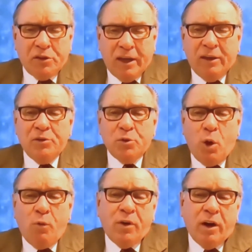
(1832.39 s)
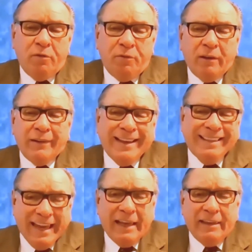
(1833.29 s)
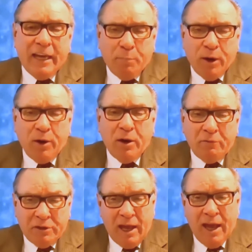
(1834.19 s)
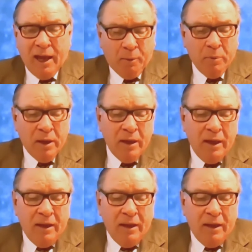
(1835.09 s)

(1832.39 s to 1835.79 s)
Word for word: sins over a fairly lengthy period of time